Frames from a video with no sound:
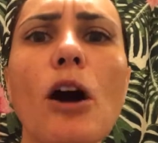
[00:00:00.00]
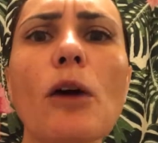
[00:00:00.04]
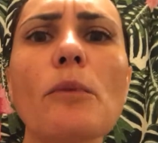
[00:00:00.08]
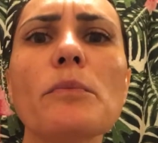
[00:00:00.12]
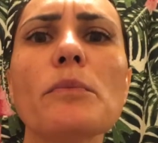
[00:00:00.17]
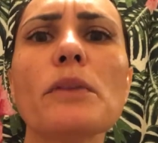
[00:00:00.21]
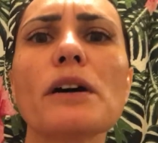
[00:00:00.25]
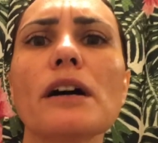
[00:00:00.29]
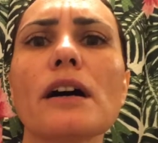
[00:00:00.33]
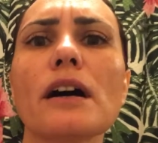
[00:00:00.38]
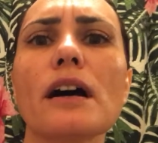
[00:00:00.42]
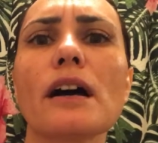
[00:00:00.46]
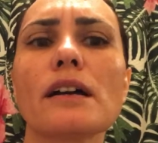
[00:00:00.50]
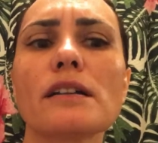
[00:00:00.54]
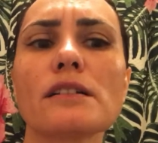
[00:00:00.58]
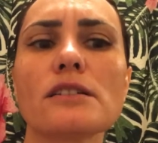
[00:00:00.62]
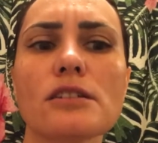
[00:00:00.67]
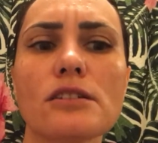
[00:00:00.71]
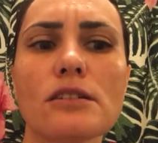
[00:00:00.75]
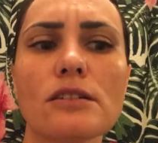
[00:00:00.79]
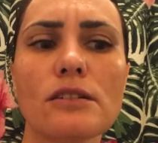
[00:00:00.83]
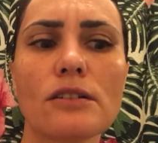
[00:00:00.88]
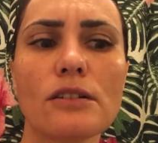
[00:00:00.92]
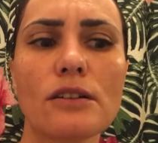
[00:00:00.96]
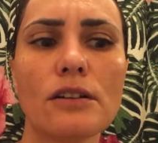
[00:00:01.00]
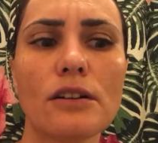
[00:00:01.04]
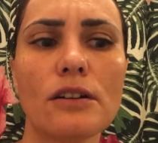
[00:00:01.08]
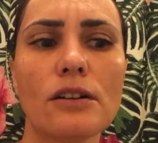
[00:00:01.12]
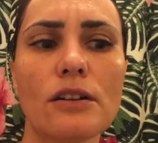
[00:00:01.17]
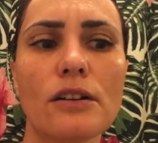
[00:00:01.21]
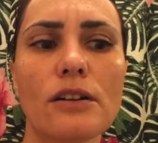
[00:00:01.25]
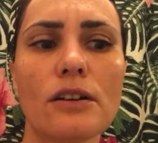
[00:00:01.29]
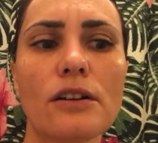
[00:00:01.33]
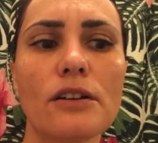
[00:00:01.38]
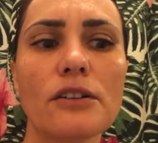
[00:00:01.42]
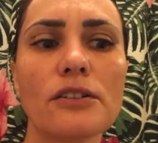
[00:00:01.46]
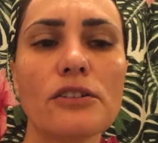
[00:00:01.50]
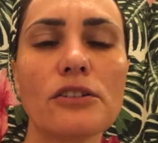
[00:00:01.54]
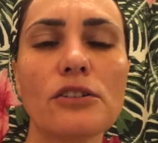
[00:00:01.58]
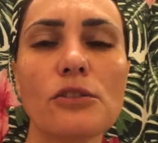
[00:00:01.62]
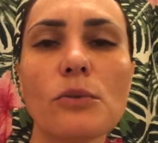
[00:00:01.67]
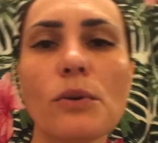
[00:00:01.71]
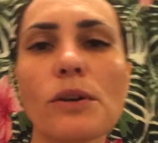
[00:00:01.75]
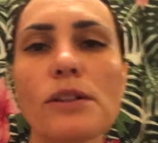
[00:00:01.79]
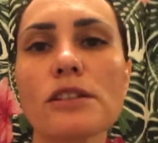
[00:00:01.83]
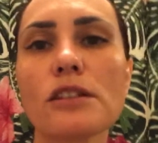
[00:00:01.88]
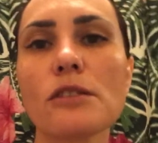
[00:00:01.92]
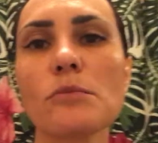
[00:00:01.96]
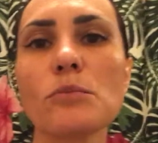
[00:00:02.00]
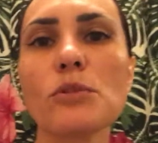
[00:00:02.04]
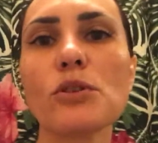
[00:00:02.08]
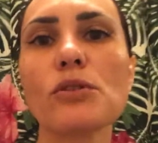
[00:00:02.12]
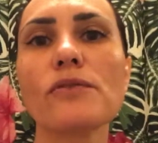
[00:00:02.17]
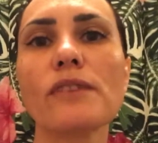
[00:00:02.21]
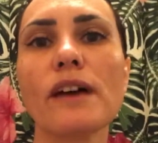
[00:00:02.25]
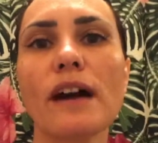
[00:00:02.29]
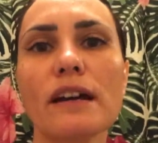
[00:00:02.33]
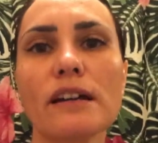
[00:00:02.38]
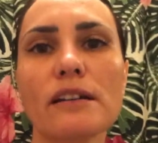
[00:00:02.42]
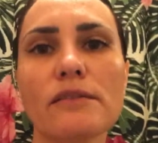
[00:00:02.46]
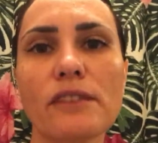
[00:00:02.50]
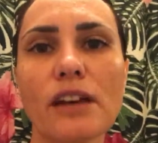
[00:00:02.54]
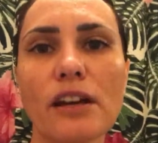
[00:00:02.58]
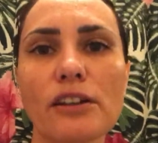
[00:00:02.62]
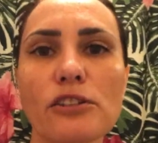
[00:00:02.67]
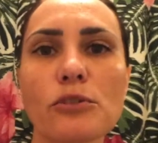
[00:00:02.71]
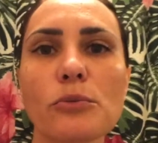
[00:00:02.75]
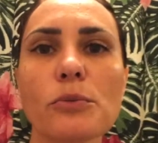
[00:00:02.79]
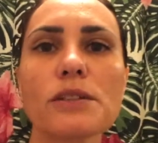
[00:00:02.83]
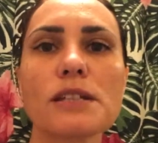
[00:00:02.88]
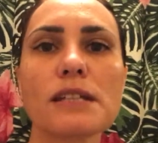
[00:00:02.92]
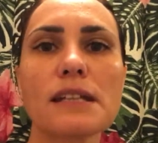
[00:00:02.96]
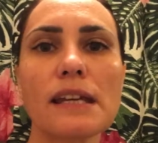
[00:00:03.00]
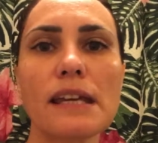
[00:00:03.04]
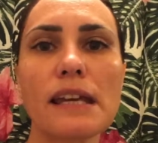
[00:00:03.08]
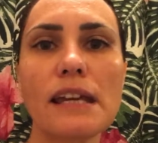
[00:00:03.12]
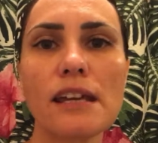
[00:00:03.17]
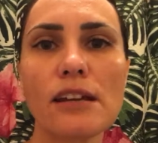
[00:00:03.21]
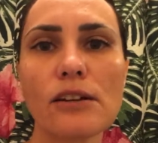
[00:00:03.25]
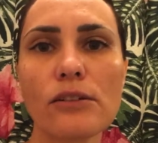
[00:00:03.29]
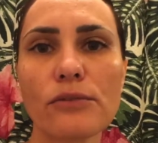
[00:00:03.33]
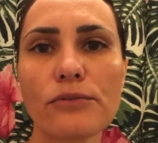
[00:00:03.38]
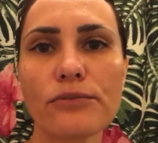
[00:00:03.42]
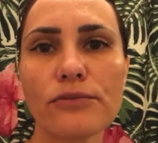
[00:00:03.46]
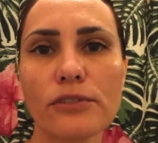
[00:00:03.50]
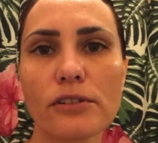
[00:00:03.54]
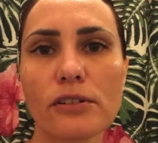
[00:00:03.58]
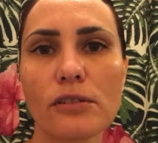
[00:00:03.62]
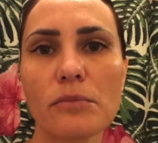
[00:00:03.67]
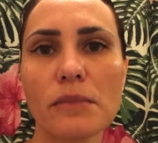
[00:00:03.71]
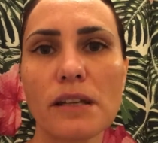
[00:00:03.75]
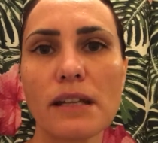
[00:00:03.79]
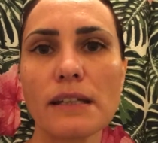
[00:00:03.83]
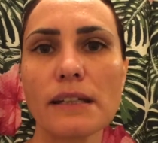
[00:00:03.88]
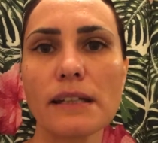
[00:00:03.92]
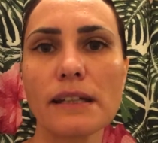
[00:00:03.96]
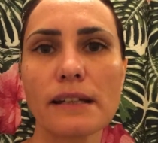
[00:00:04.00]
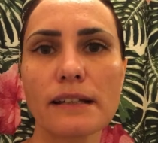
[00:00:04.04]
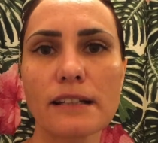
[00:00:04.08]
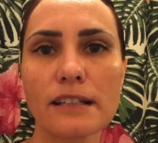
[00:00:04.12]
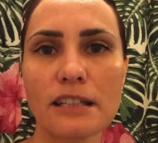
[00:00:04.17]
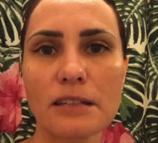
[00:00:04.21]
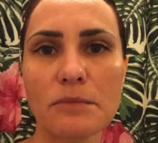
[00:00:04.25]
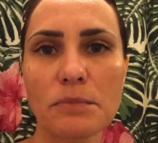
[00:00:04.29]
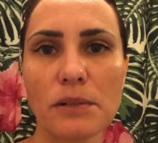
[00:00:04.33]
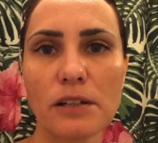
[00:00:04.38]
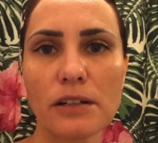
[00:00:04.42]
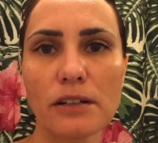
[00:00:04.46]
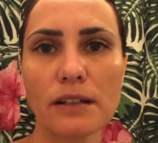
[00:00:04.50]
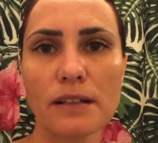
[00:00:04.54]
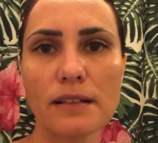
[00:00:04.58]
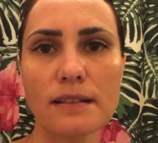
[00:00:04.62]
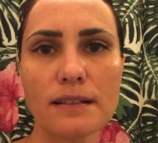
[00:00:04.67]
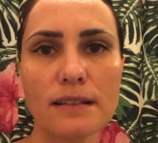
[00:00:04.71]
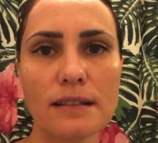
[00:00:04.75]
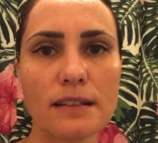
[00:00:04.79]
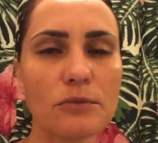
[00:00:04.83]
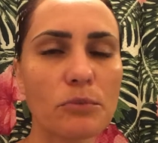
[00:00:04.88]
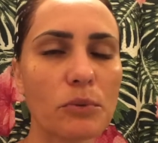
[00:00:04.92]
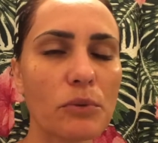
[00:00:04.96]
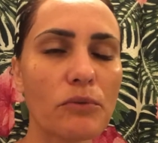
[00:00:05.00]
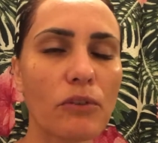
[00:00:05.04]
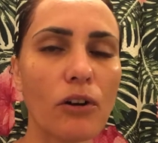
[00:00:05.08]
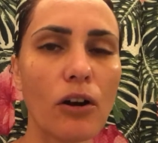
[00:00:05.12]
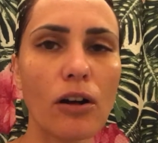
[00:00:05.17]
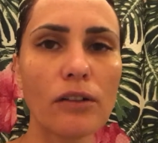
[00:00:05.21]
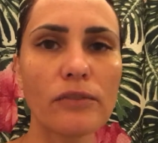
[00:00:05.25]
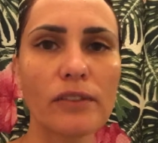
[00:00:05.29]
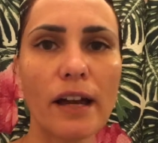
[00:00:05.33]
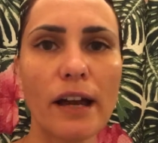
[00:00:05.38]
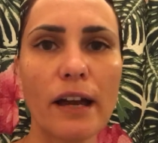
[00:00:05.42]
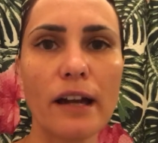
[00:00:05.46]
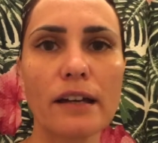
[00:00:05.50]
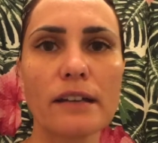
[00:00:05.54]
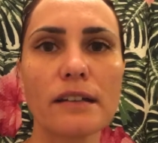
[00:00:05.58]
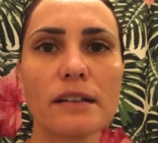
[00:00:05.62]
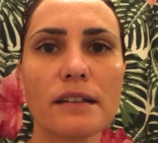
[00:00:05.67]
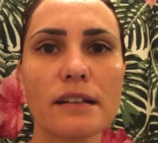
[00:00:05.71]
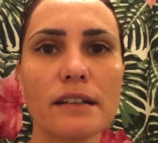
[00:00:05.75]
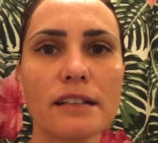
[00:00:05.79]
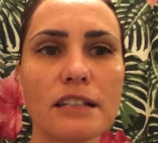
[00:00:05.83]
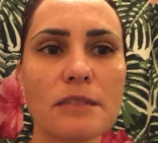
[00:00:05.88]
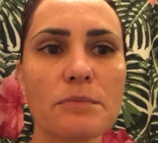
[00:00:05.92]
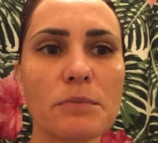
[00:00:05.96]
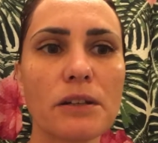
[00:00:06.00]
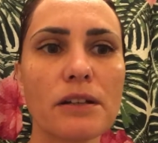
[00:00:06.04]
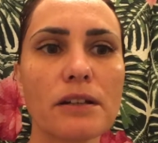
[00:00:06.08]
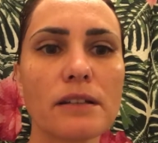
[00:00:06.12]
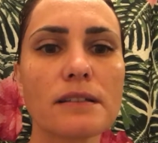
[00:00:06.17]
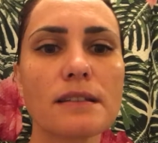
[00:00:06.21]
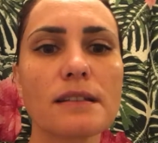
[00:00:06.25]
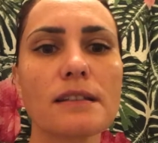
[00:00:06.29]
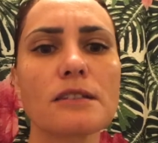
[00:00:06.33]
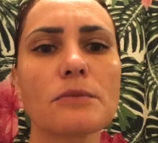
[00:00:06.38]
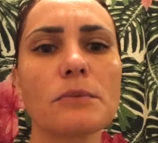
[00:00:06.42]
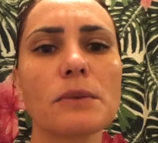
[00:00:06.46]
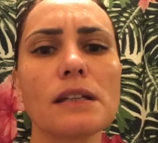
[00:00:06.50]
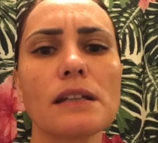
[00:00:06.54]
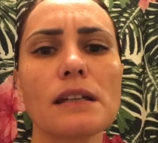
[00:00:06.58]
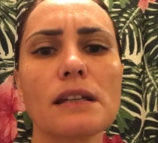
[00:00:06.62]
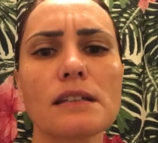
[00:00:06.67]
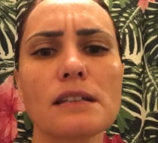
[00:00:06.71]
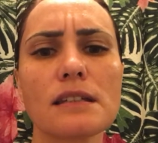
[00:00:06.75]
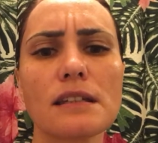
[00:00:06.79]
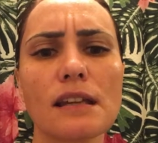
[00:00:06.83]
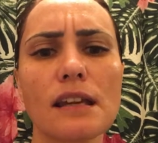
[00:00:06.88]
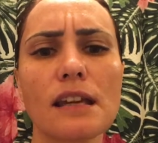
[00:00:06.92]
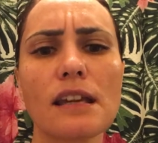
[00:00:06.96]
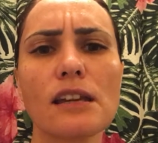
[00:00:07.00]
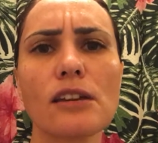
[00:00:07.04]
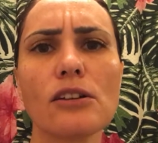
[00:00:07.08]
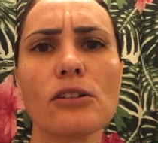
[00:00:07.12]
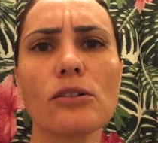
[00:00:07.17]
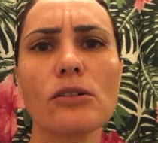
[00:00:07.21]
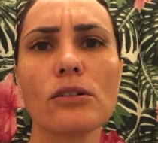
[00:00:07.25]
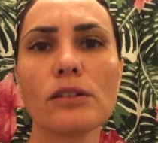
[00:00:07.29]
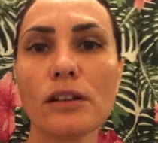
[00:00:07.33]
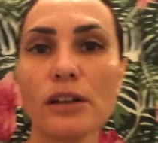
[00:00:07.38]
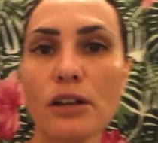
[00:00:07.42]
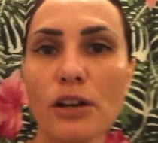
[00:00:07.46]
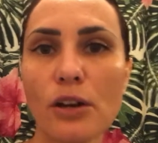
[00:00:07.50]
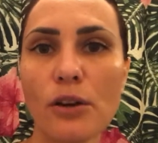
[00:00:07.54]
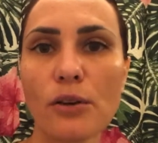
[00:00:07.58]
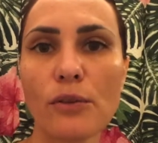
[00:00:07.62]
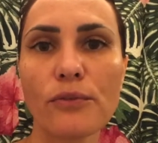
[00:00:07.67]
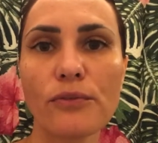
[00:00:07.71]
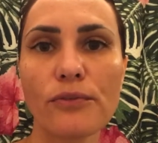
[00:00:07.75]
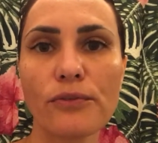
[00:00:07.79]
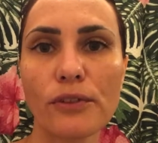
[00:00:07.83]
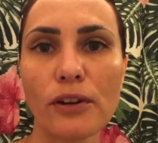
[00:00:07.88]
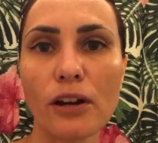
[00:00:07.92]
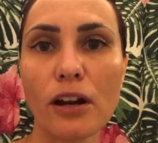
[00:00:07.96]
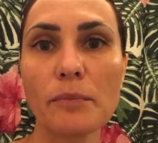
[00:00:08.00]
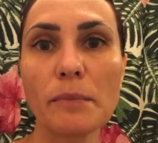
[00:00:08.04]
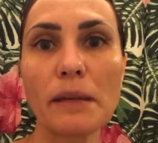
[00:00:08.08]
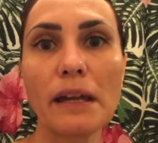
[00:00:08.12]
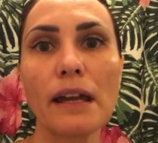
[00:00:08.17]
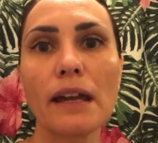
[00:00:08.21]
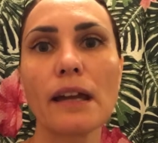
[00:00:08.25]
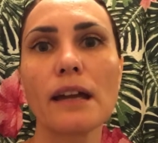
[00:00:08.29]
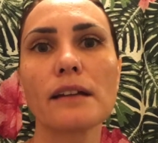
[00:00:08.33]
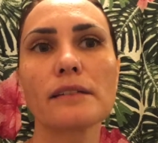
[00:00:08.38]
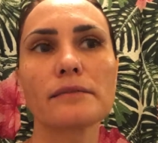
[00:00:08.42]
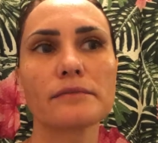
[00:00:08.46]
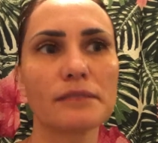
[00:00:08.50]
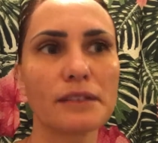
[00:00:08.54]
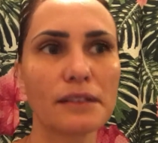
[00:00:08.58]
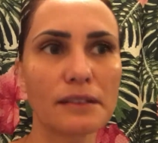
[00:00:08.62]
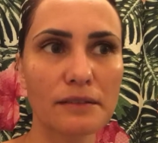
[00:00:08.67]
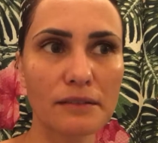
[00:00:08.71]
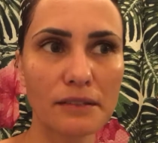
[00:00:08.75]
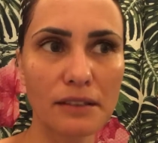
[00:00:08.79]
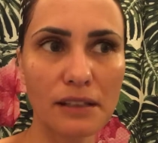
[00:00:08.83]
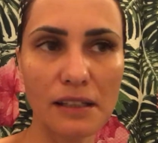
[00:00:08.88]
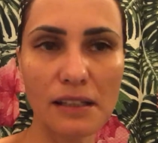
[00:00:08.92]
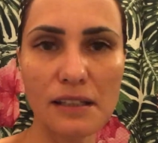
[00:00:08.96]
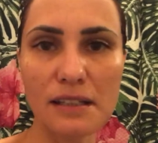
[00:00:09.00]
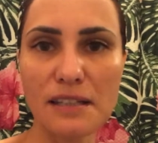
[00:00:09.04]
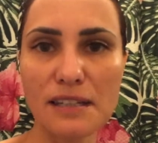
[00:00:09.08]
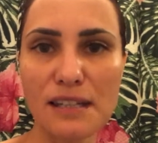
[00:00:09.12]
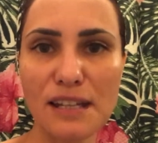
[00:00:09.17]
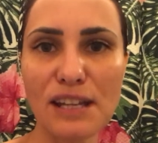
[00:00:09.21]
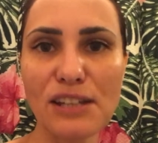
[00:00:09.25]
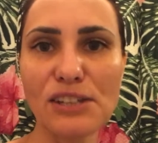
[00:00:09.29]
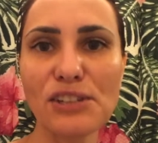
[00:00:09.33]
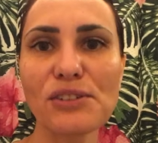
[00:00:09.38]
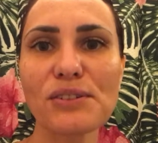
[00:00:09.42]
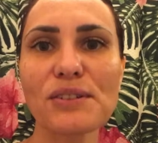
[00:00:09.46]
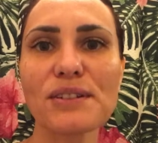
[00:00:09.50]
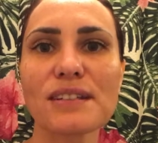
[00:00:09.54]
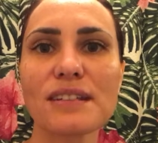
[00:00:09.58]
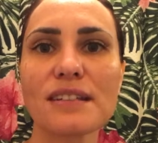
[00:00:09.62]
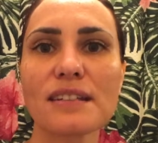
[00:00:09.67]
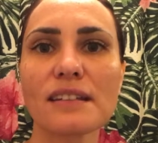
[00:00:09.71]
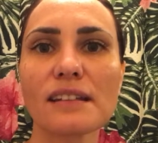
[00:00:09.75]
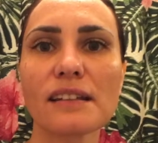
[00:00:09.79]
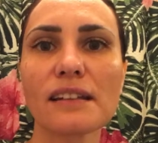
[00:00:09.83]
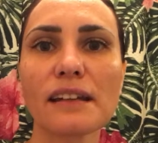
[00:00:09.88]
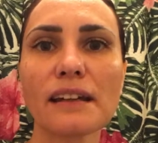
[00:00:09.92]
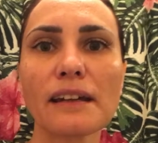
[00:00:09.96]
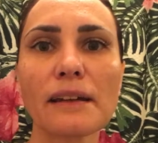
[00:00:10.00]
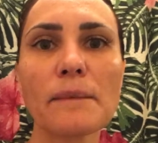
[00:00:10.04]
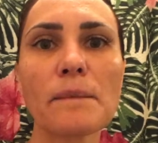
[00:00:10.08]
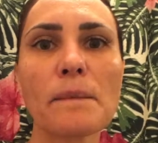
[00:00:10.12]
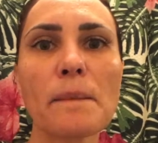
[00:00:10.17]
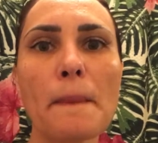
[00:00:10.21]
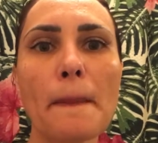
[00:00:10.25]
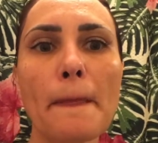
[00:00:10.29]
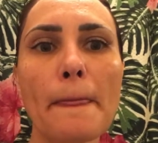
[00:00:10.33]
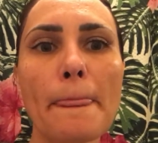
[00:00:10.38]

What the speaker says: But you want to move out of that. You want to heal from any experiences. We've all had experiences we need to heal from and continuously.